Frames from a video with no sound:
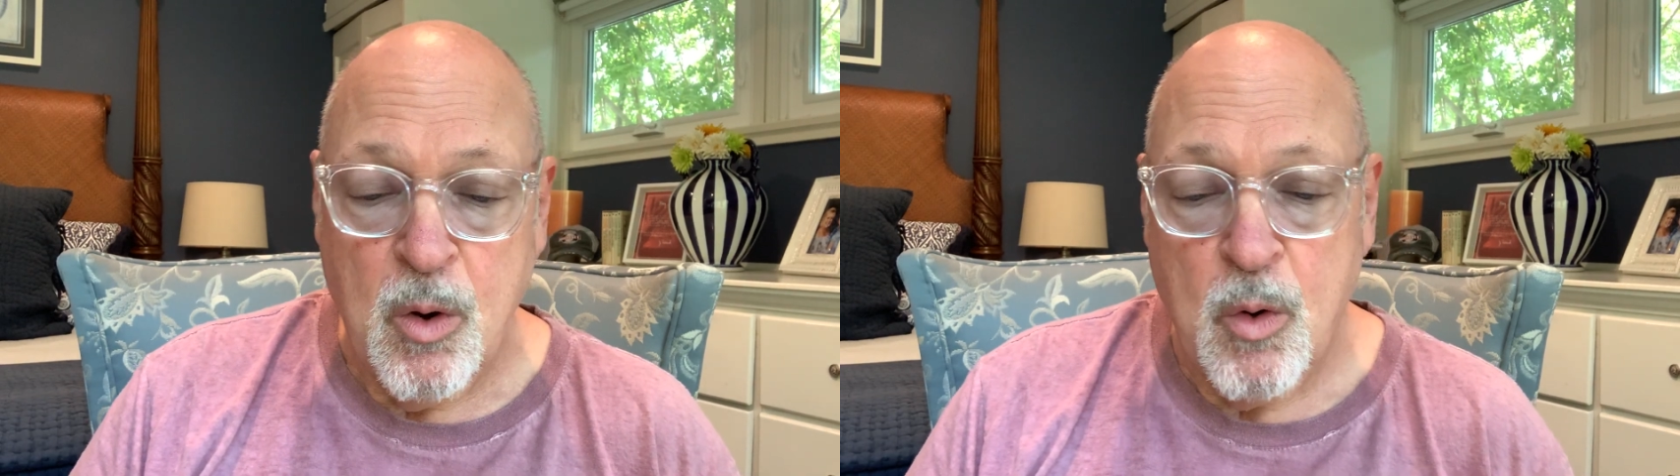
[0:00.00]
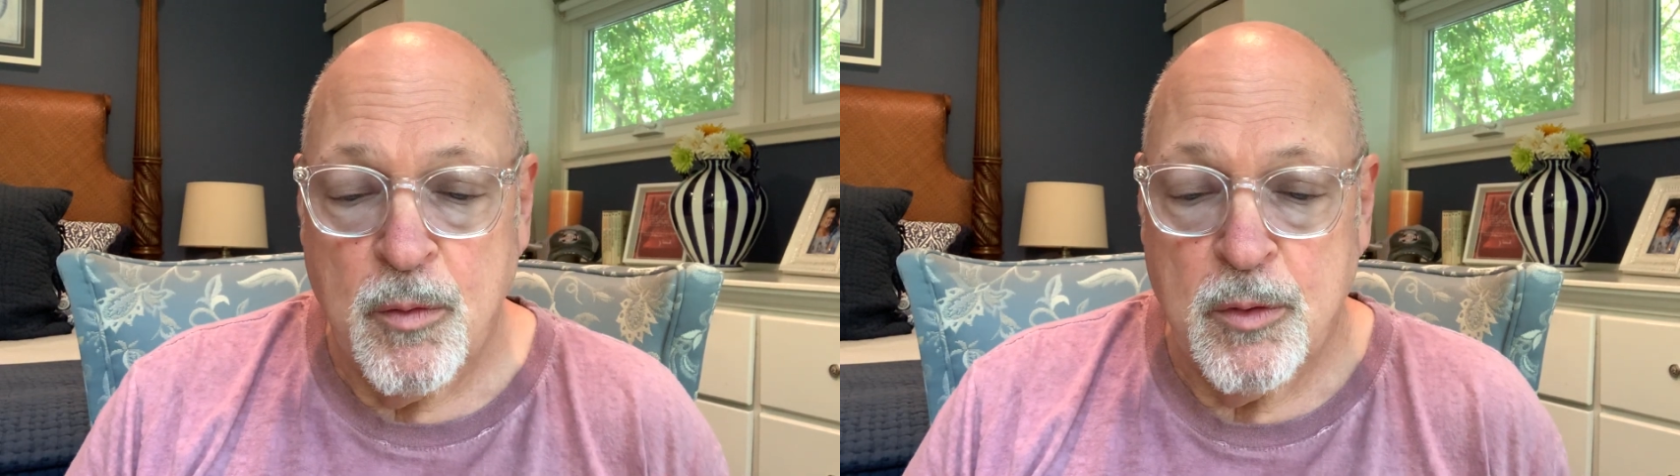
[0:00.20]

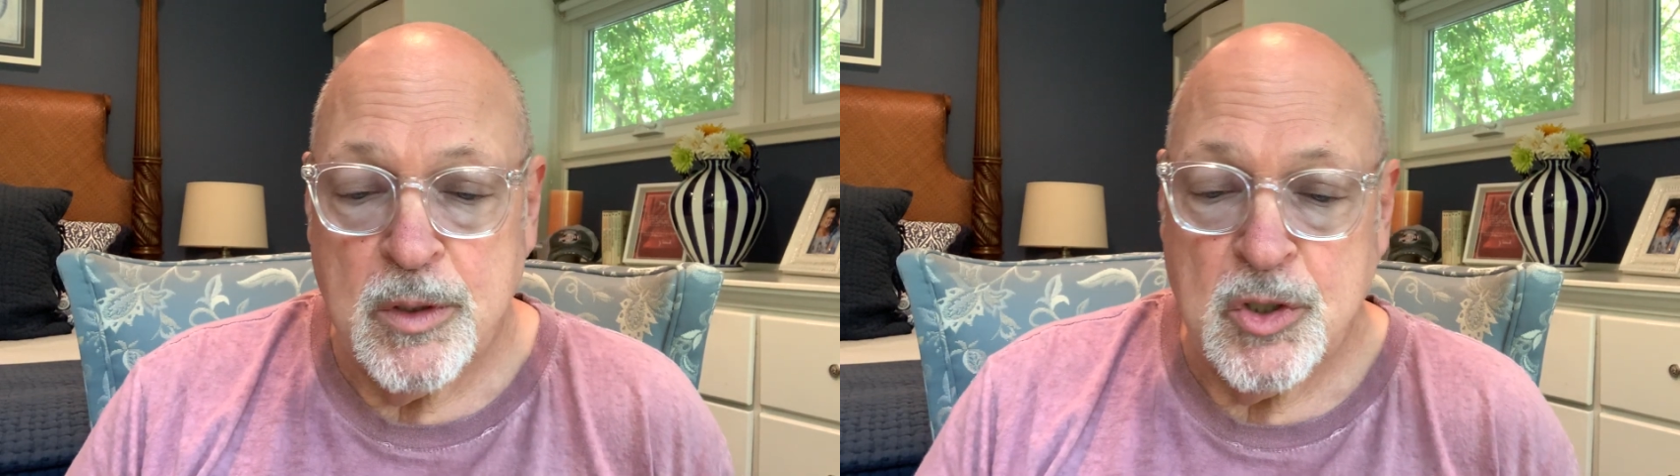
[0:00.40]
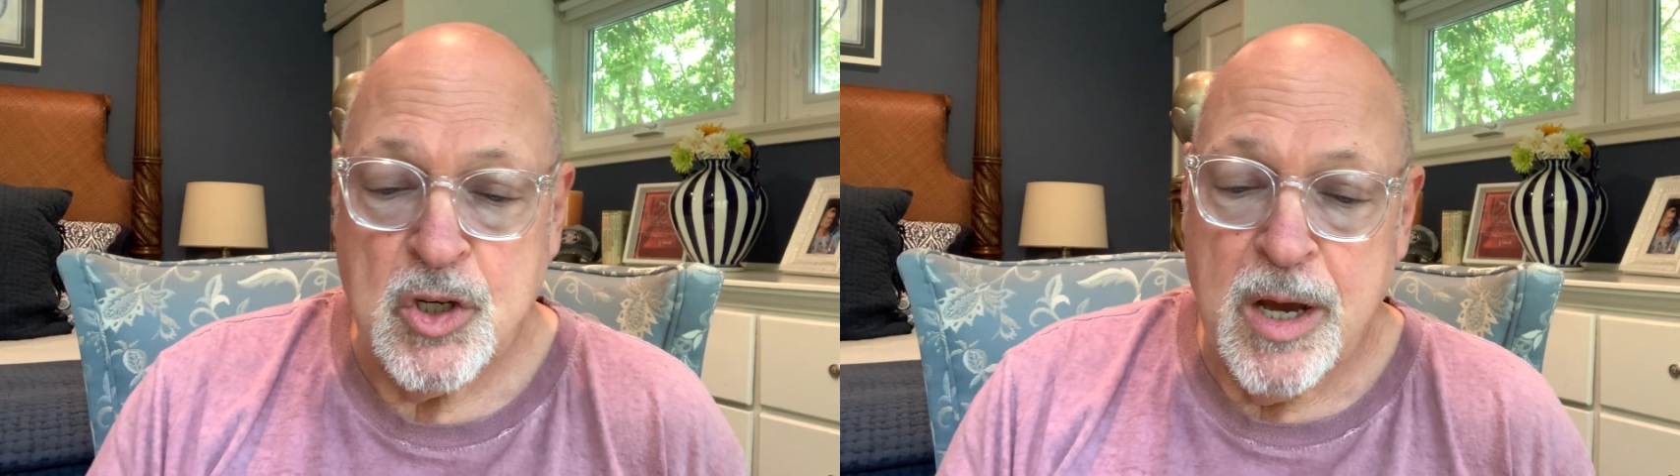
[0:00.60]
over
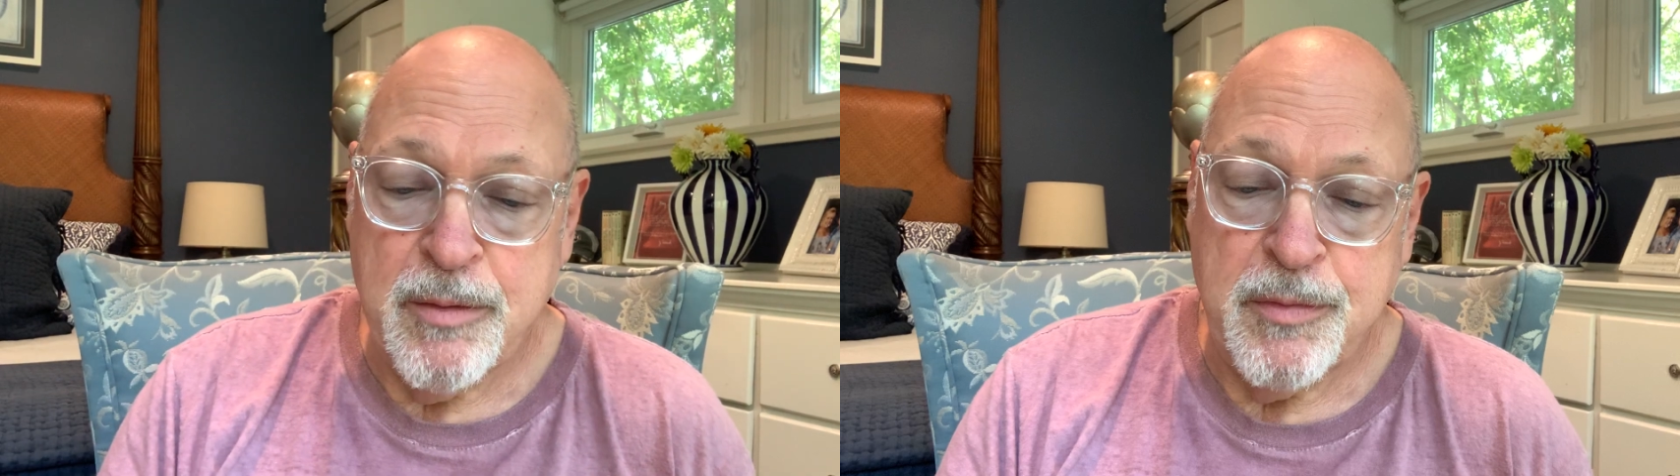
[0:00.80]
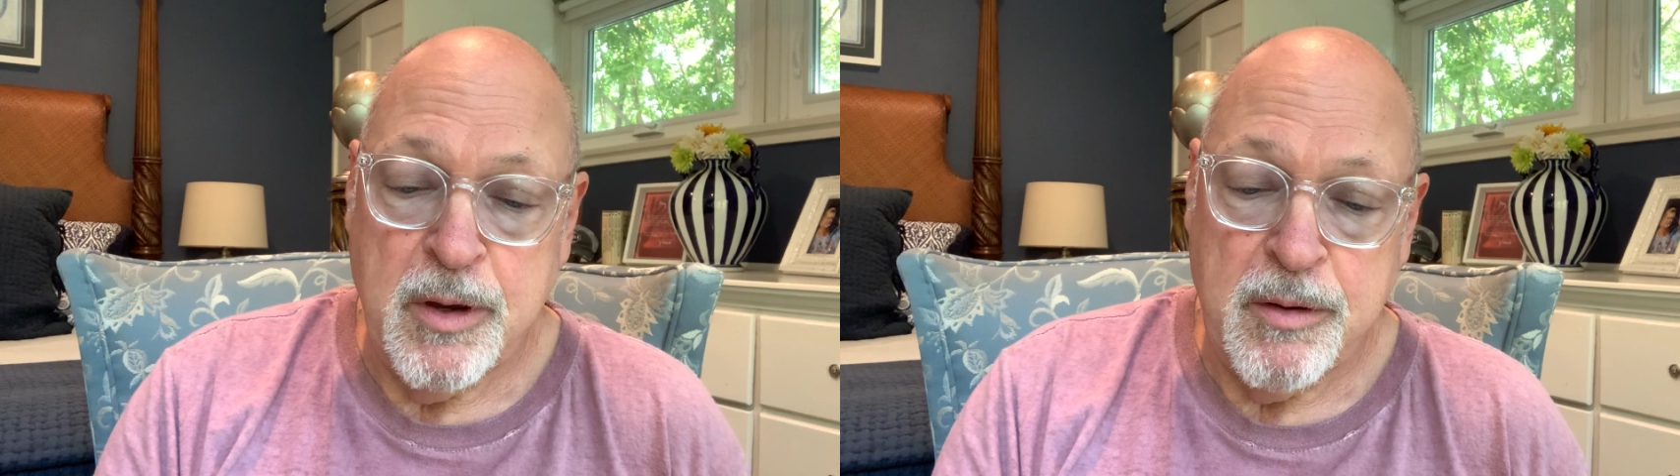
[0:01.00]
in
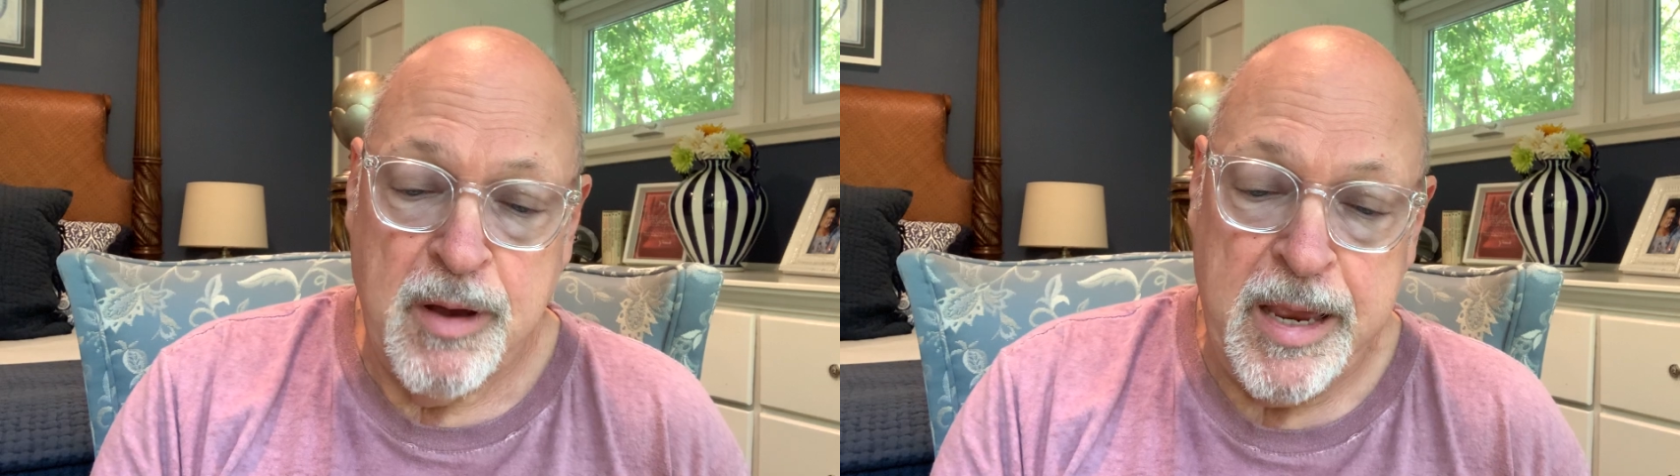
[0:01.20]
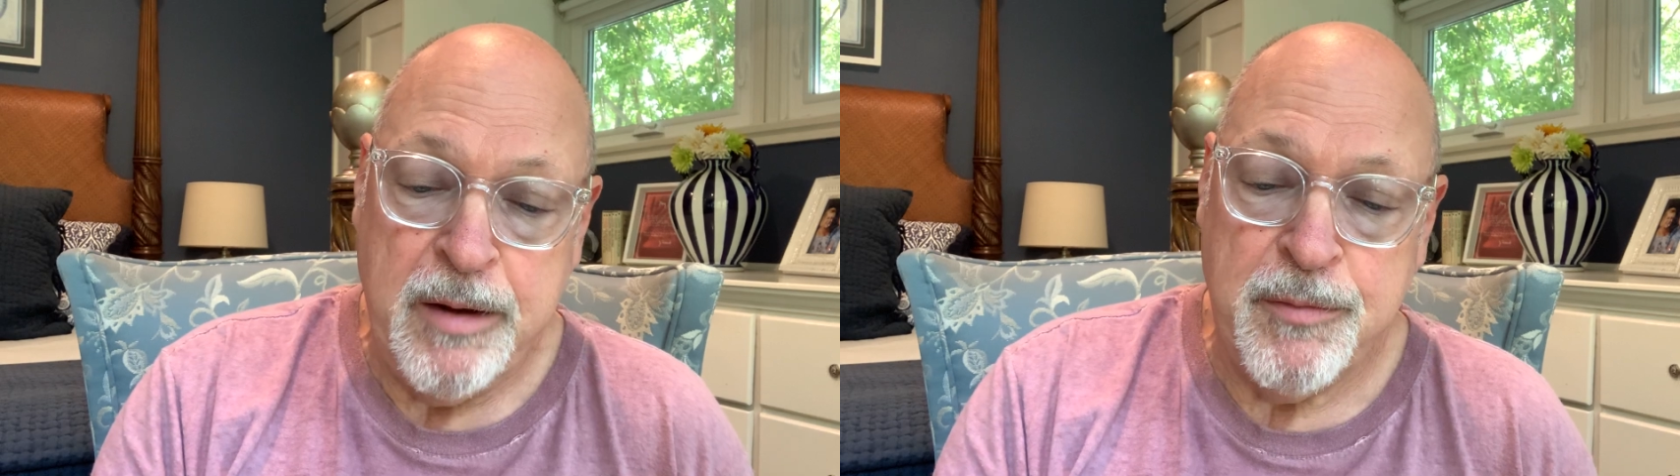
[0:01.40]
John
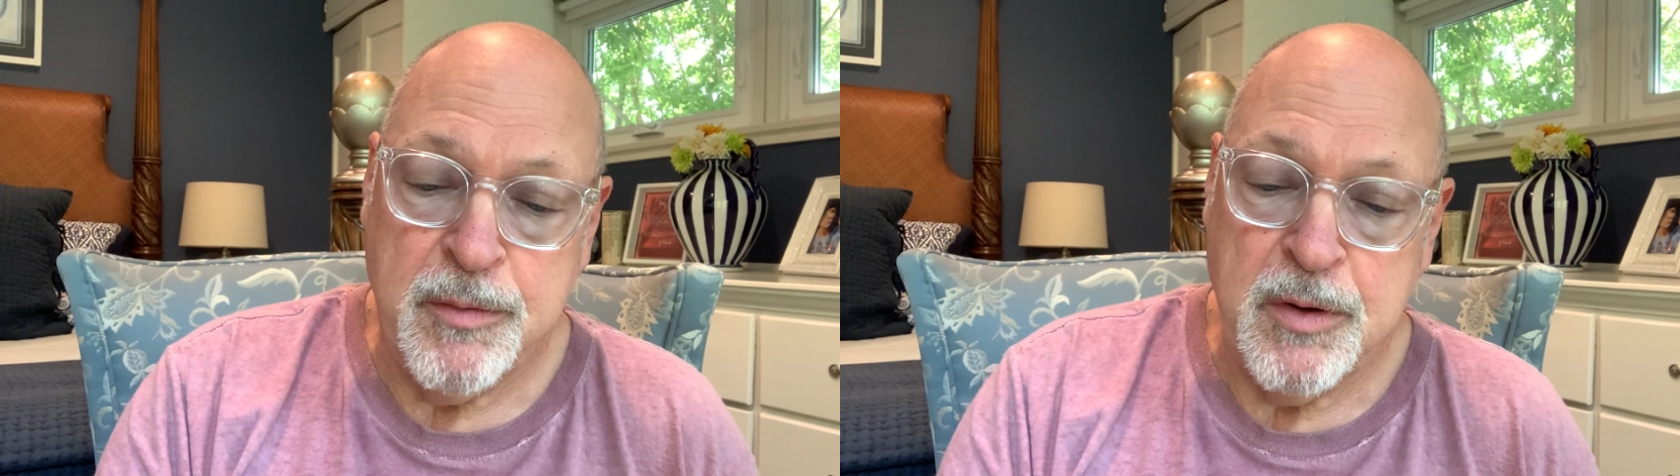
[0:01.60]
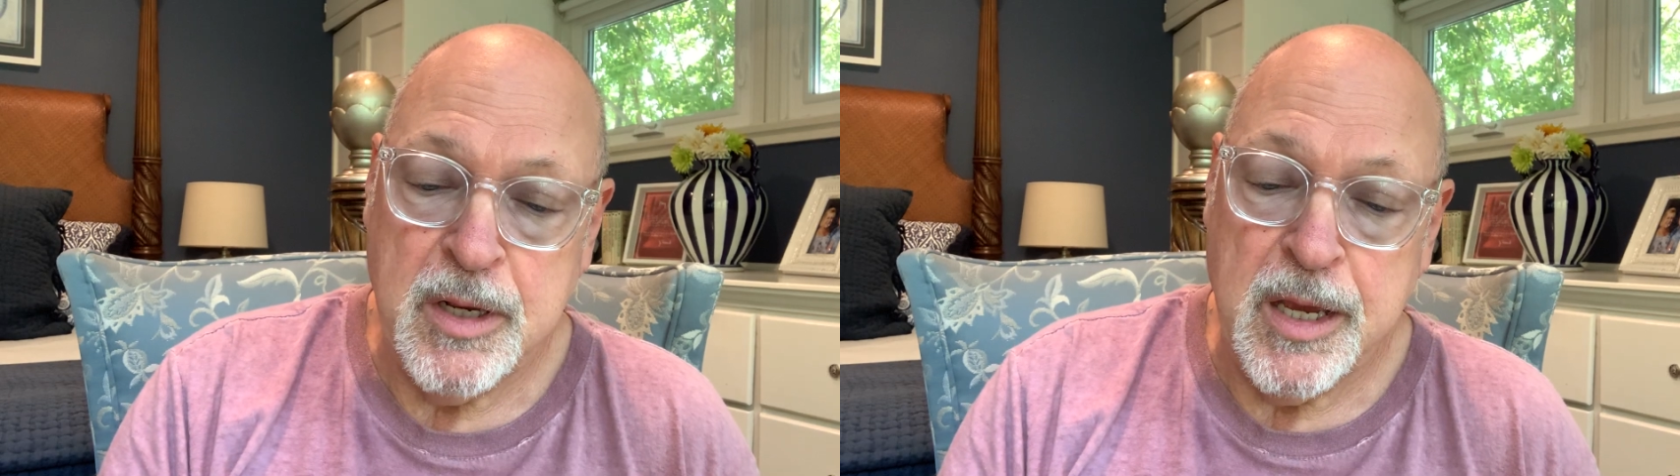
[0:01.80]

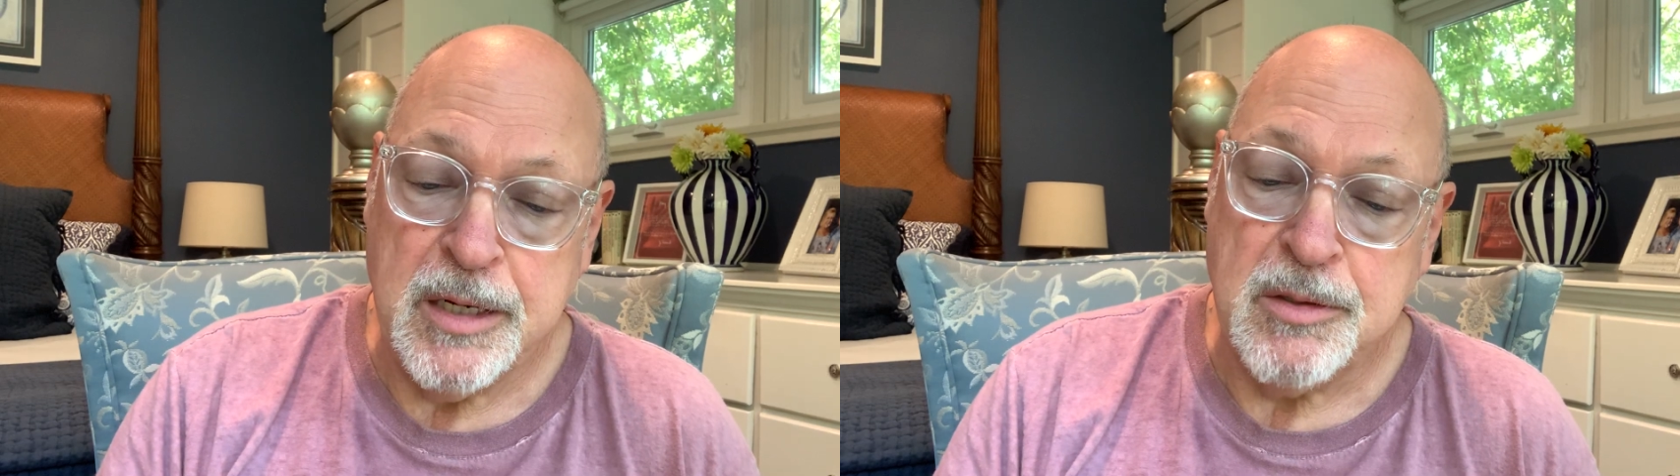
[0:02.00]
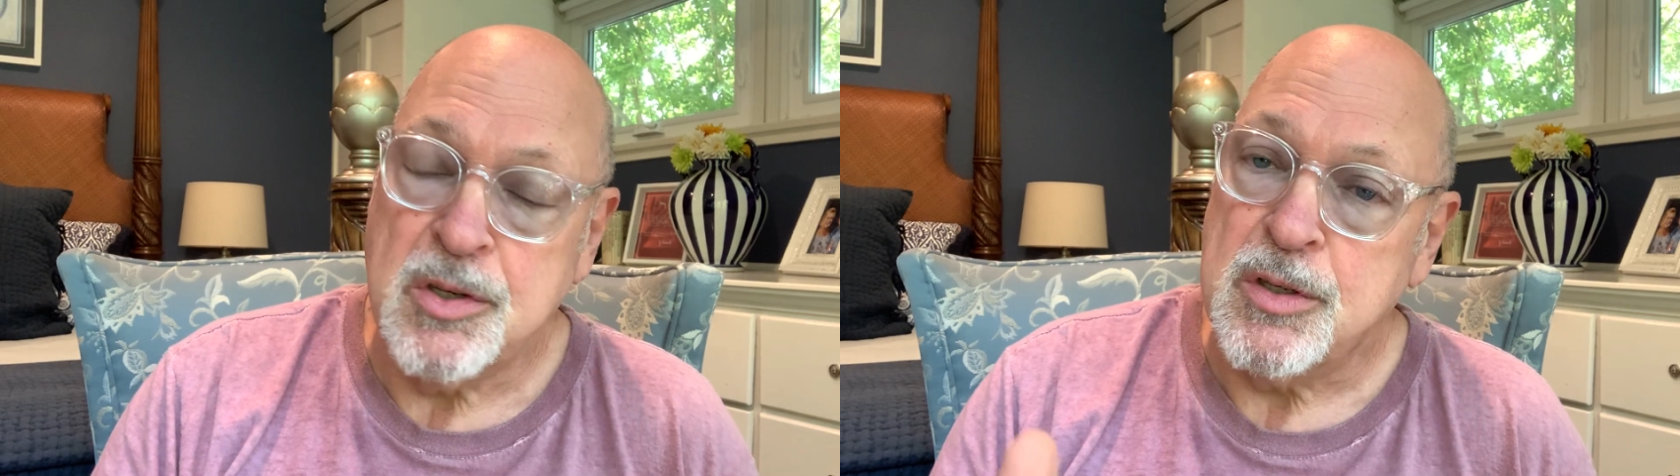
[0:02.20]

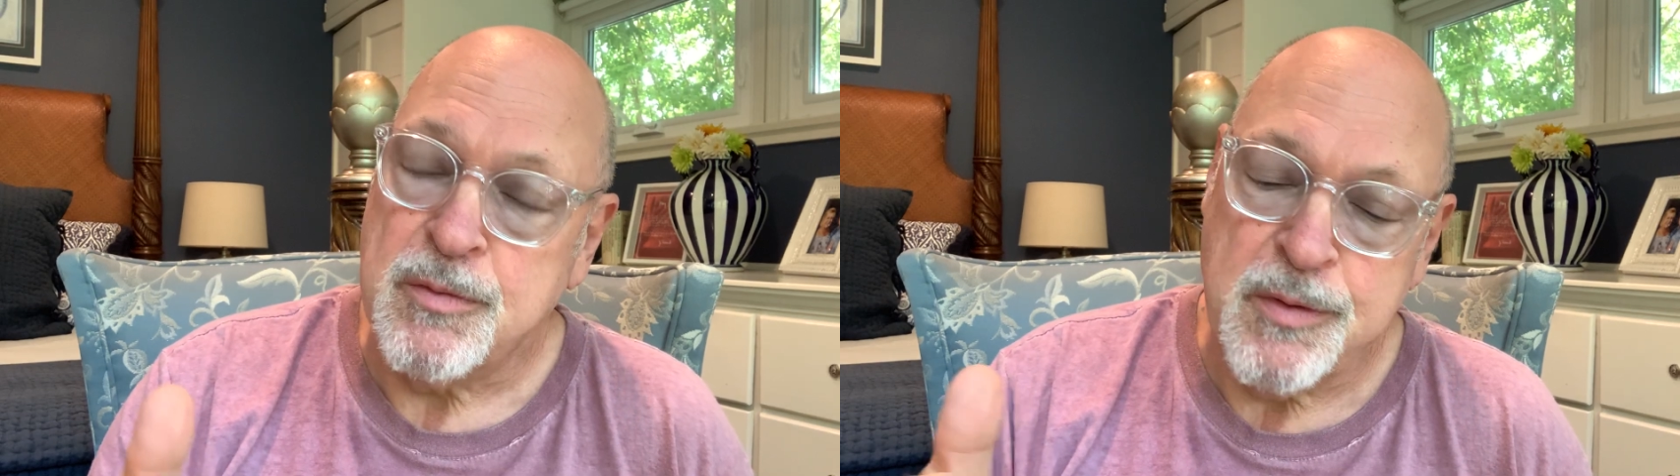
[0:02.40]
8:58 says,